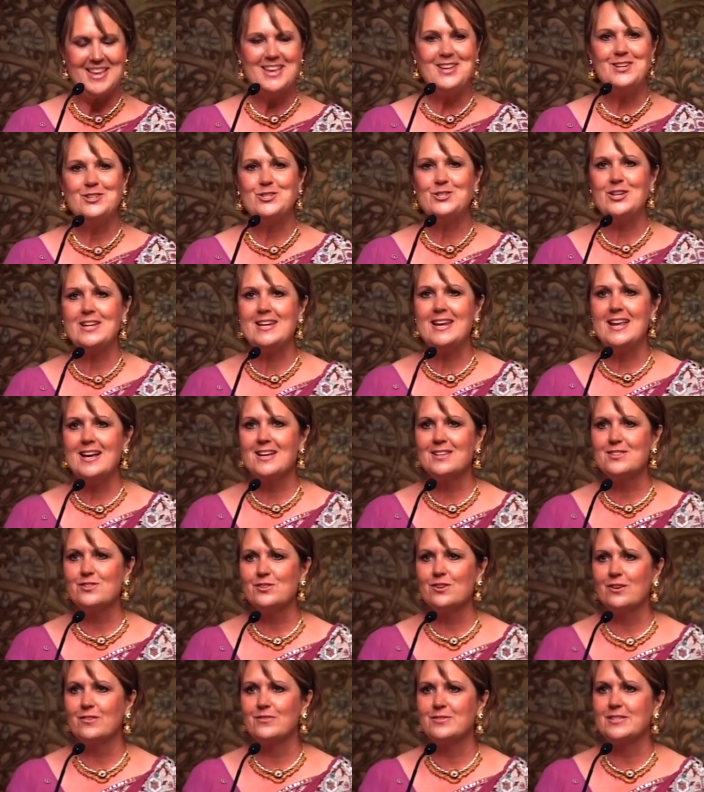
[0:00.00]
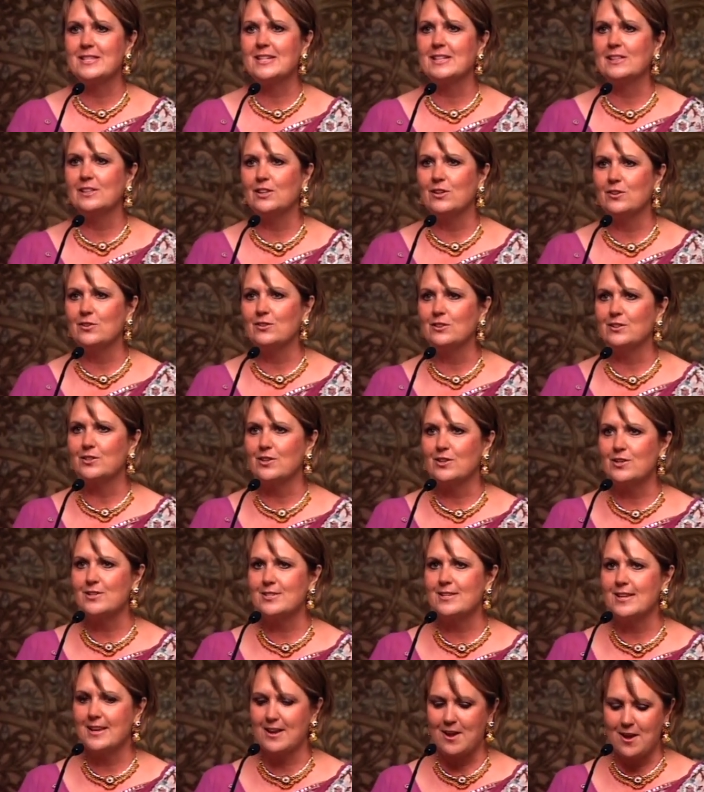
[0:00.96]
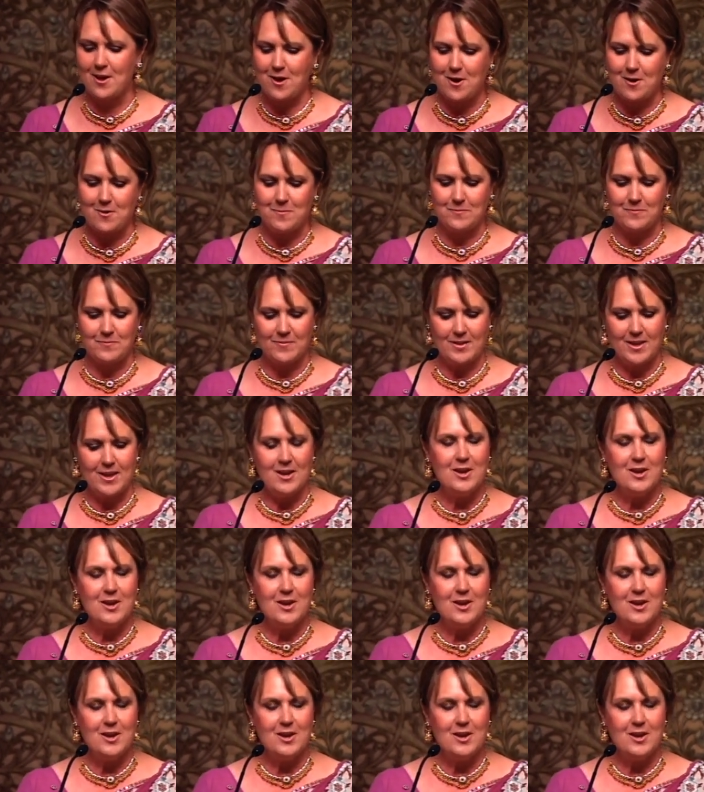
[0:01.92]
She now serves at a local nursing home